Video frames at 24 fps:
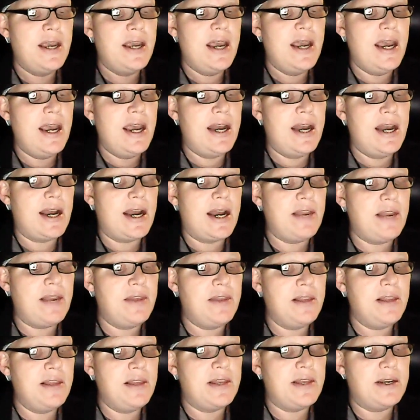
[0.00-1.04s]
And I
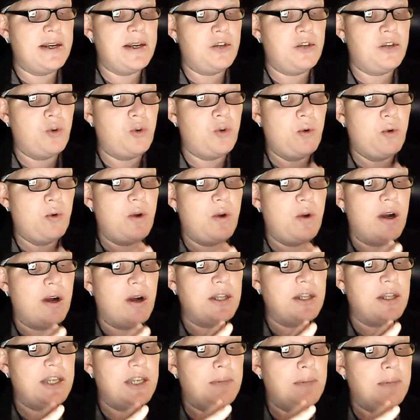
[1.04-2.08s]
think that the true
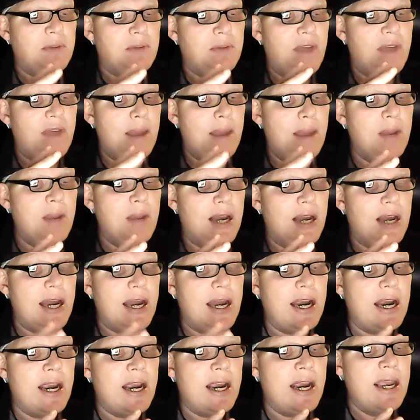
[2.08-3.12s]
concept of
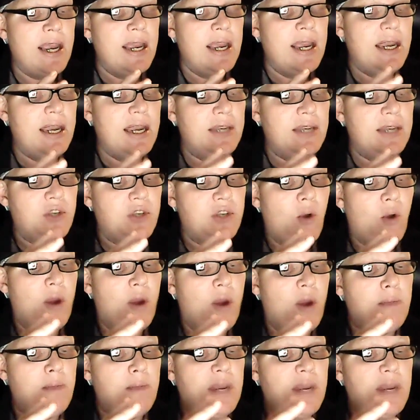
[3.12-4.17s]
emulating is
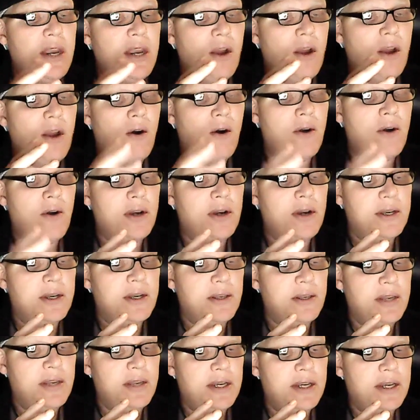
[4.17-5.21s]
going beyond
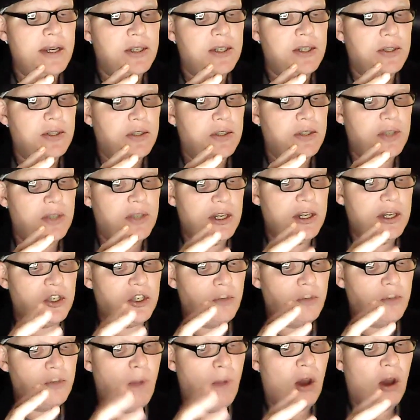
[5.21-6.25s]
these
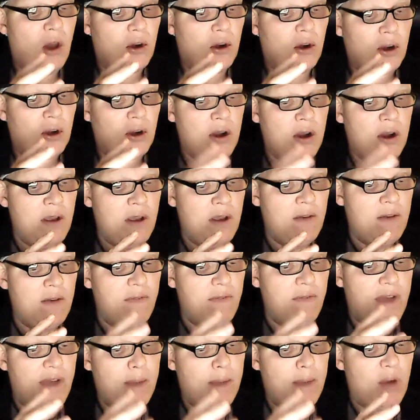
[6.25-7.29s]
smaller
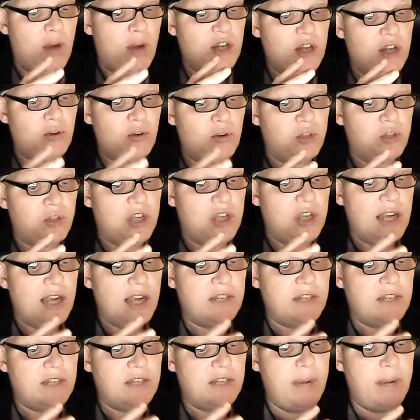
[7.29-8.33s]
vibrational states
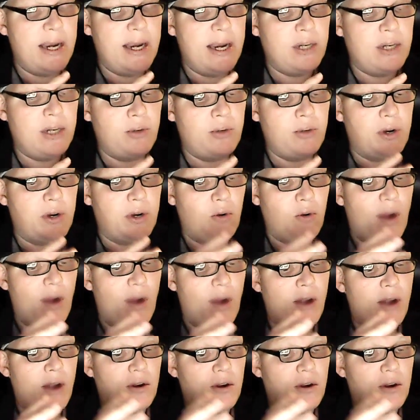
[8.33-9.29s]
of being to a greater